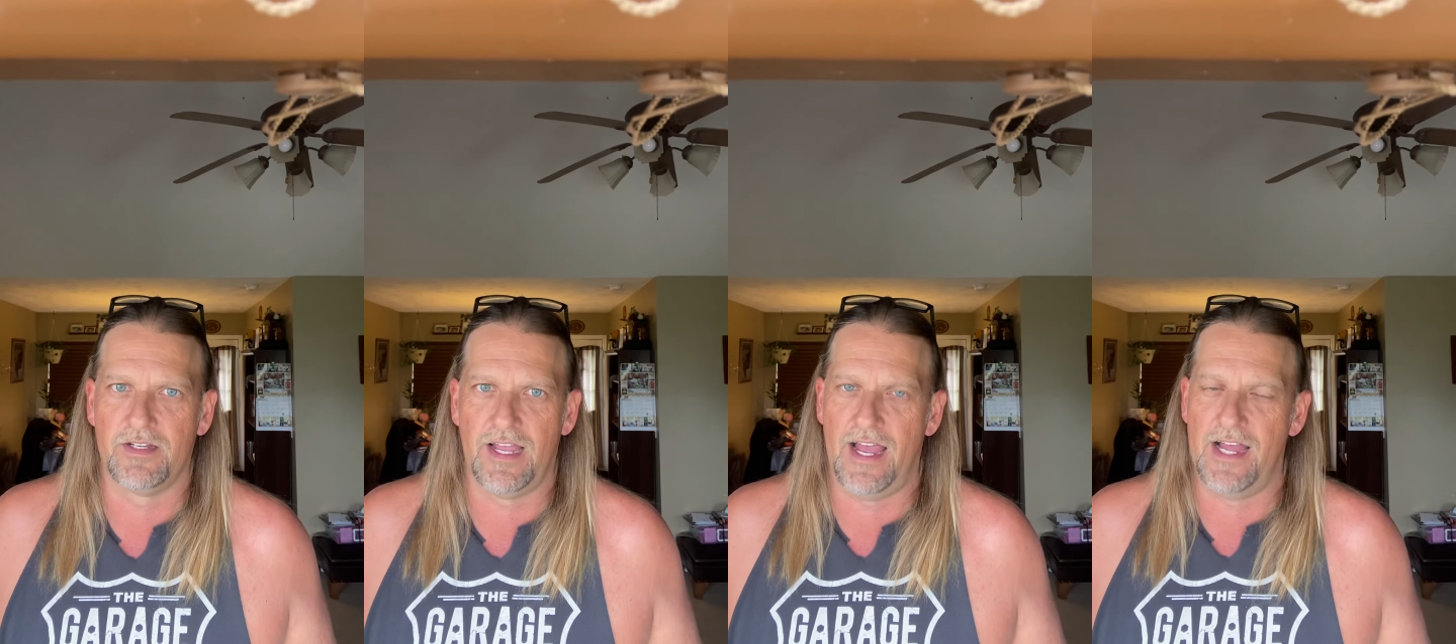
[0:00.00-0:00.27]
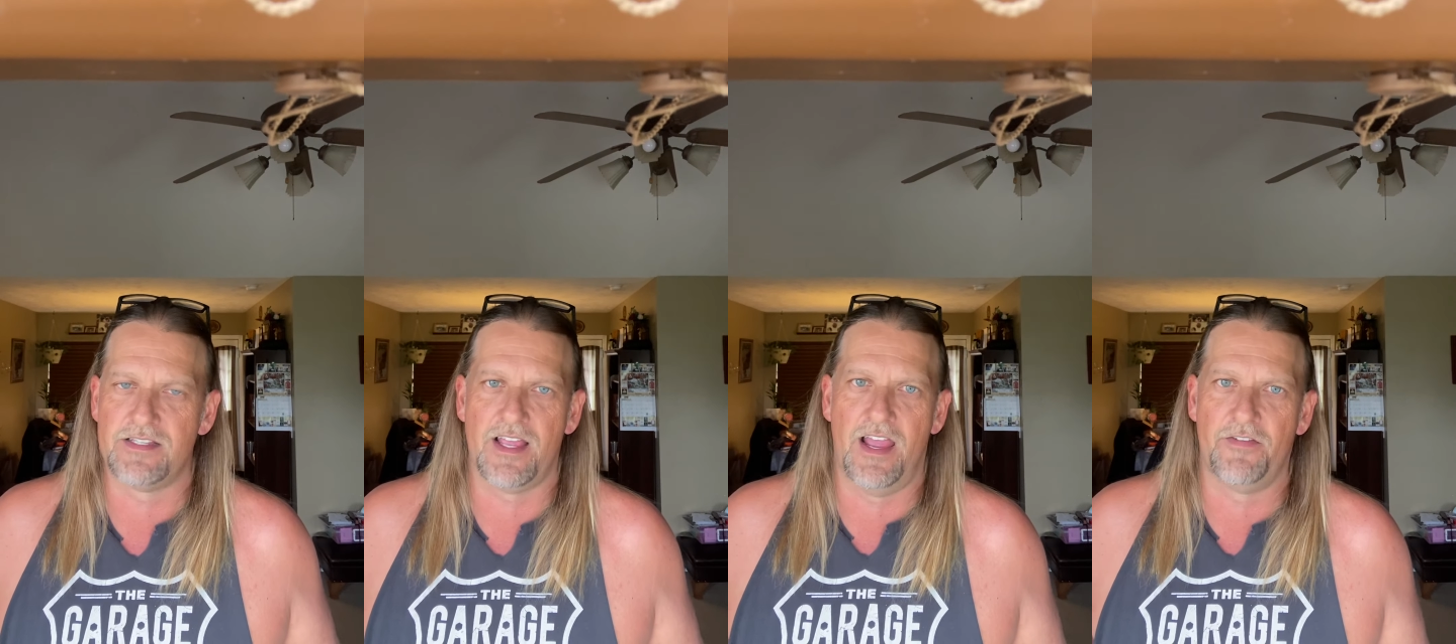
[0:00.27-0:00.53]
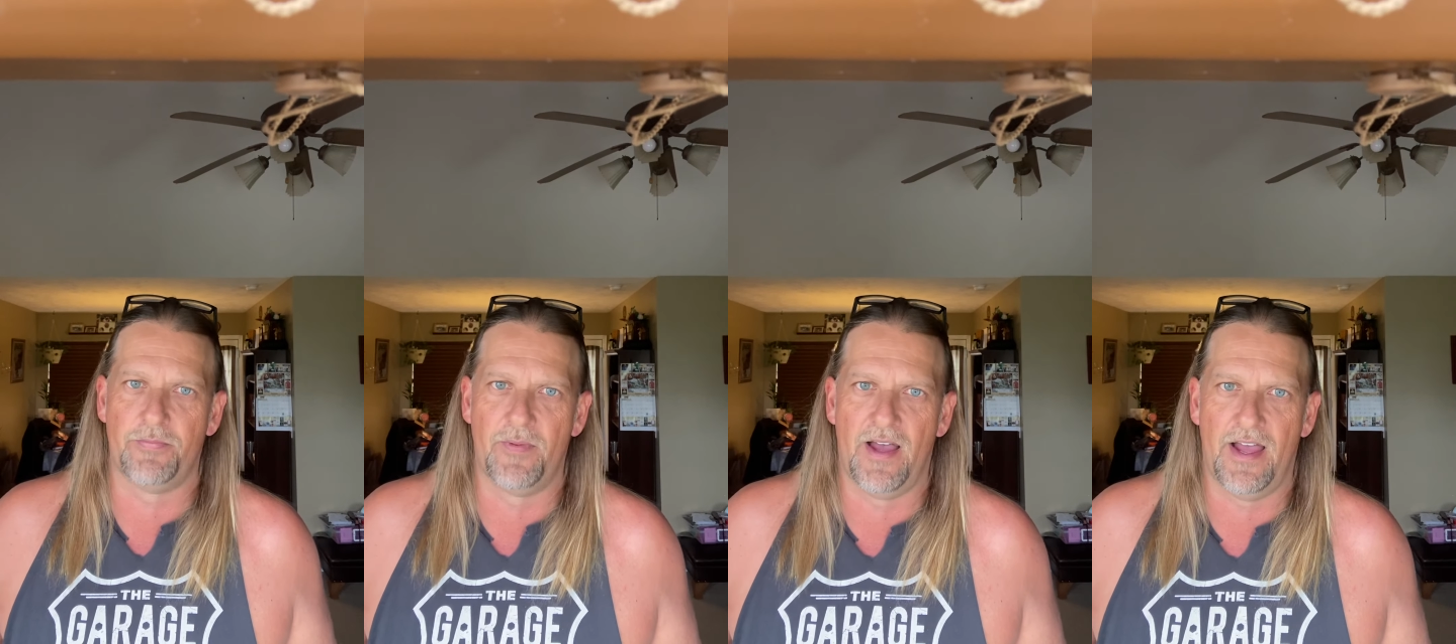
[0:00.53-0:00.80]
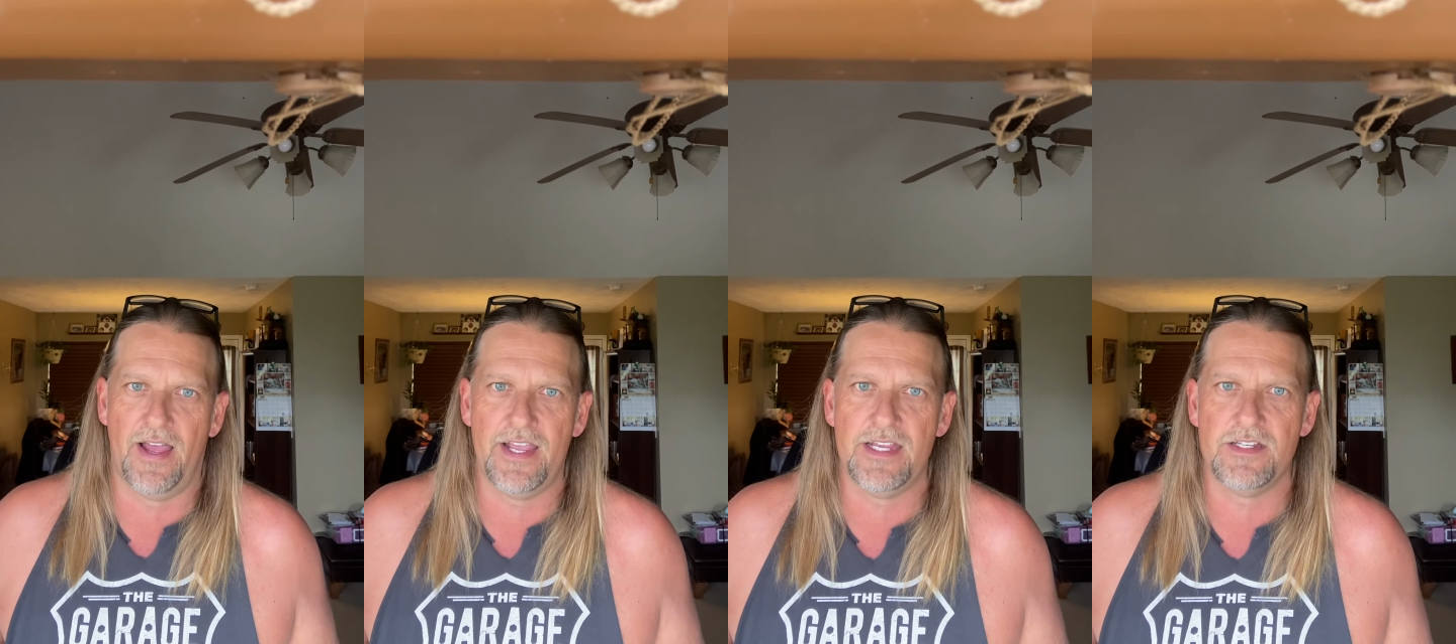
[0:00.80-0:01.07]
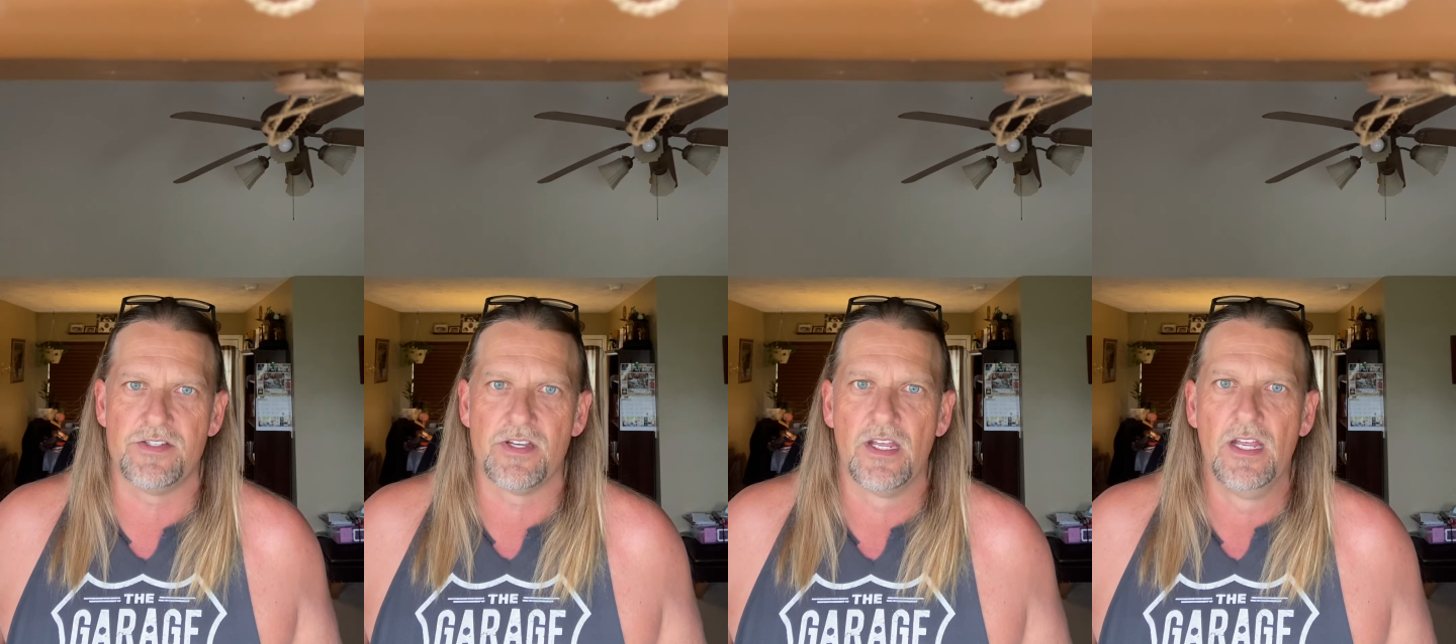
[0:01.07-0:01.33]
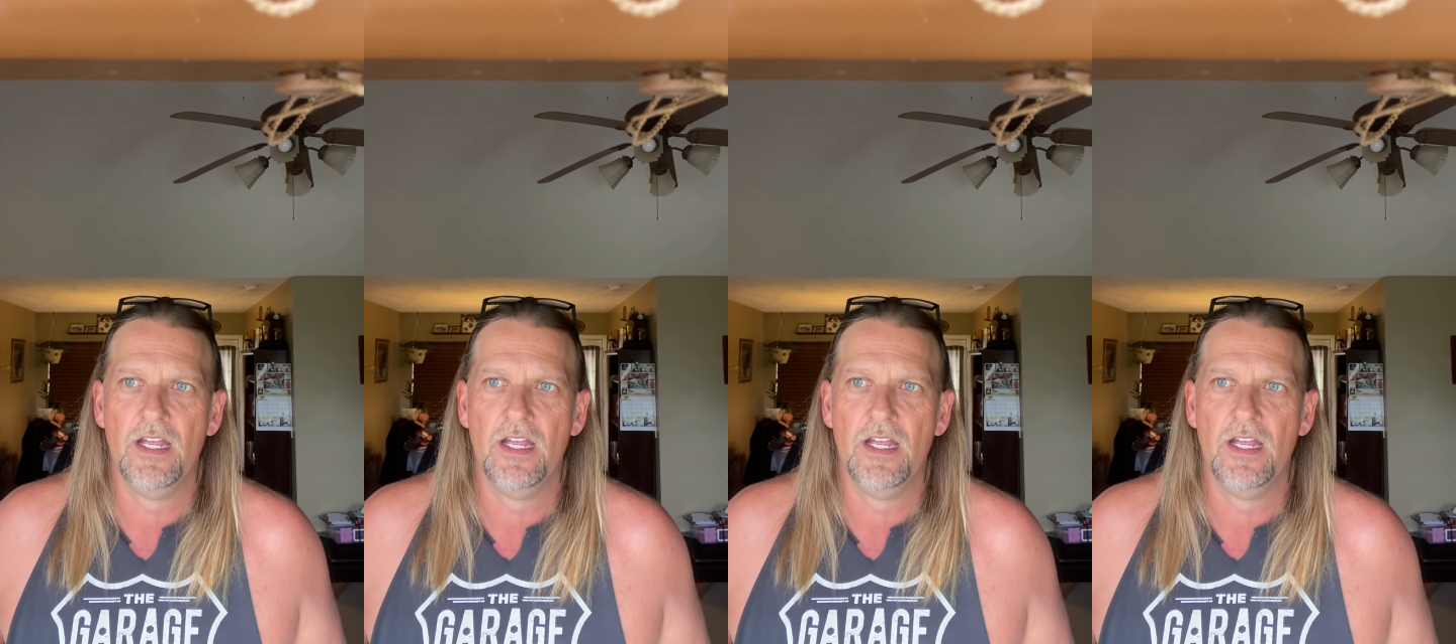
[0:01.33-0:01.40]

guys half my age